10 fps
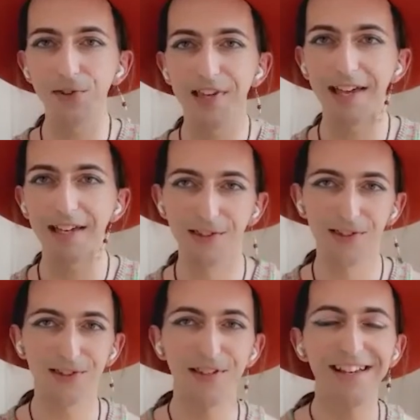use
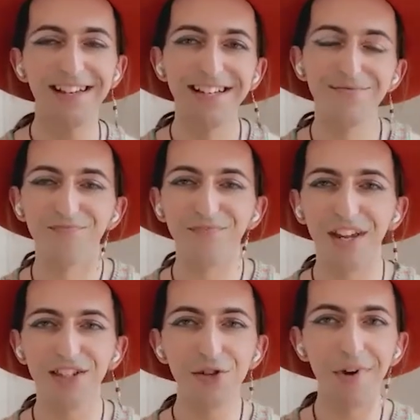case.
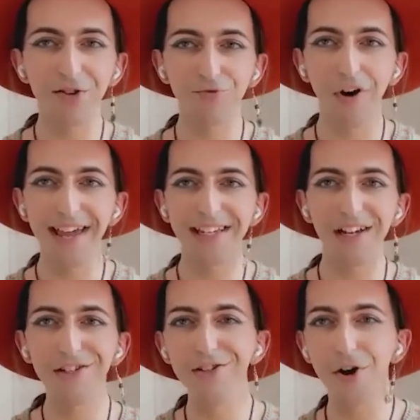You might
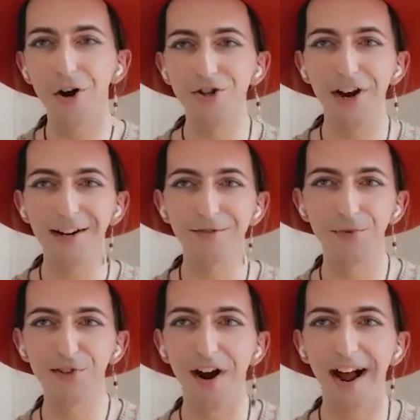write a new contract
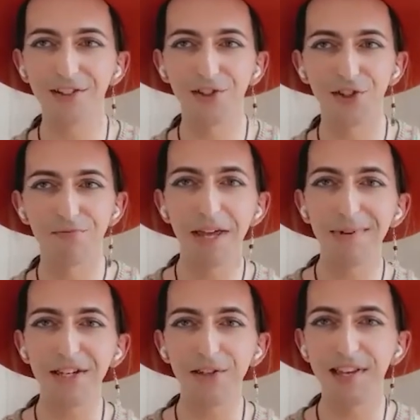from scratch,
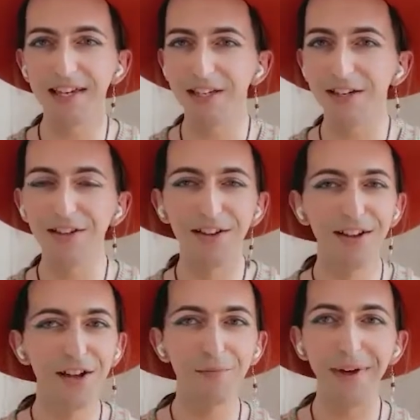maybe using
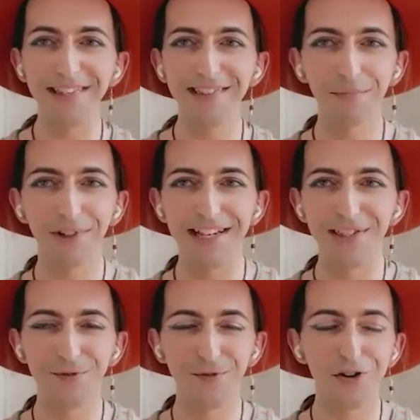base
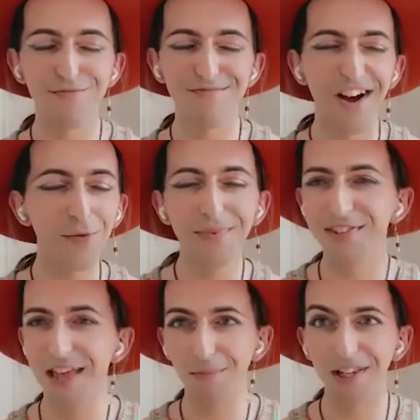templates from
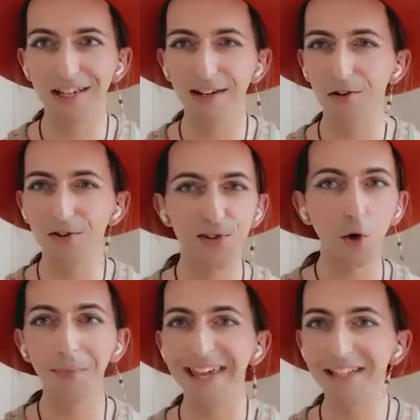OpenZeppelin or
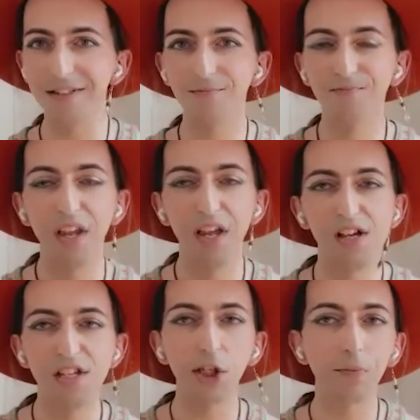Soulmate.
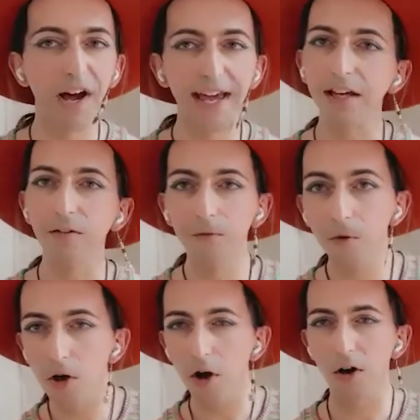You might
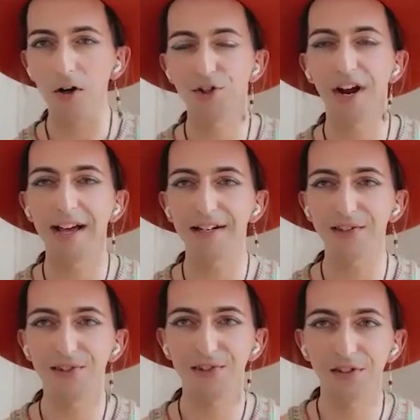fork our
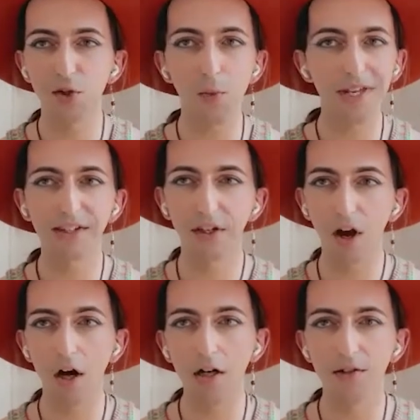contracts, tweaking the
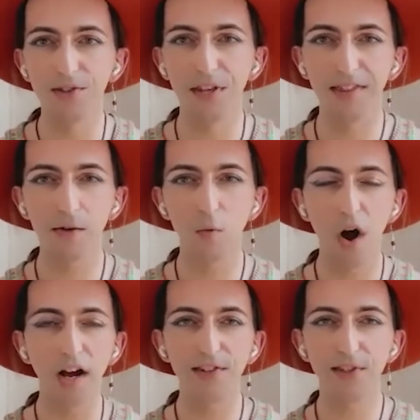code so they
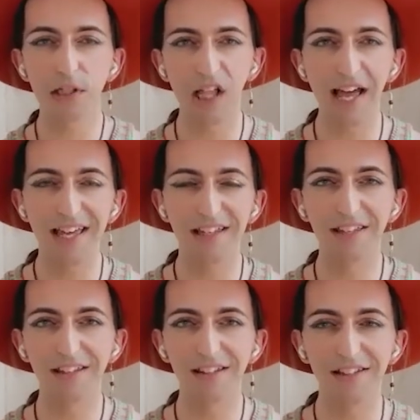work as you like,
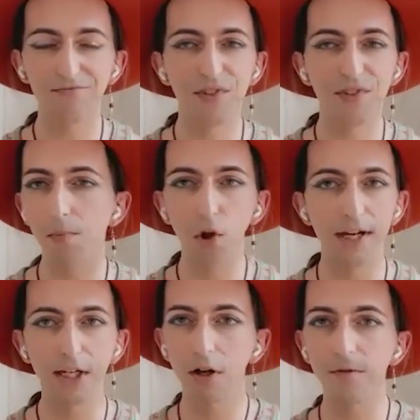and
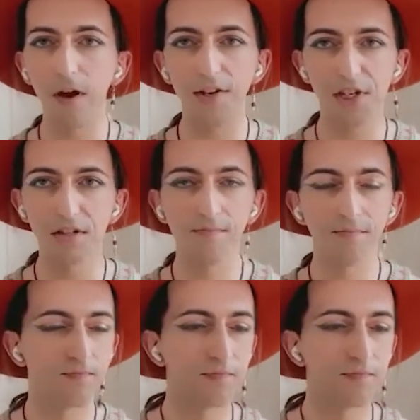deploying your own version.